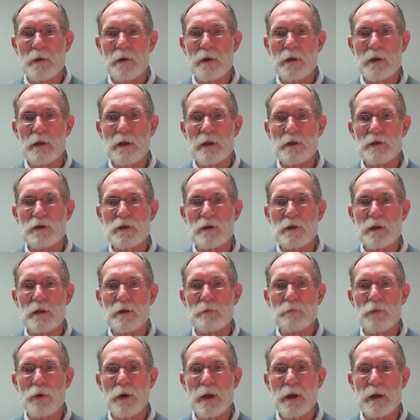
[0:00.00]
it instantly
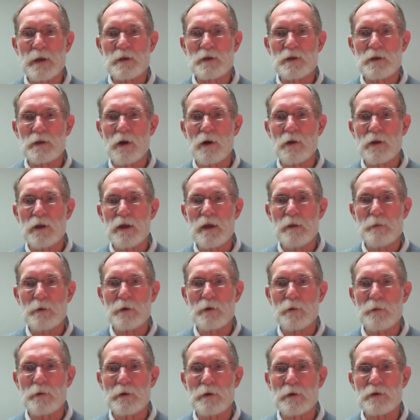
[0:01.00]
breaks and all the
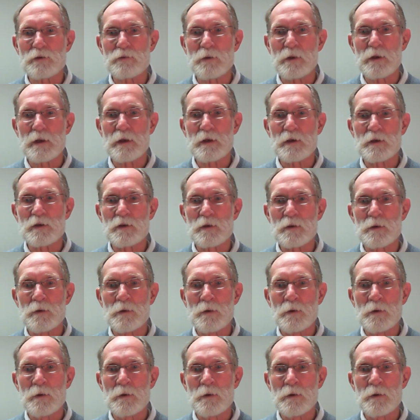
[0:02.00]
hemoglobin is released.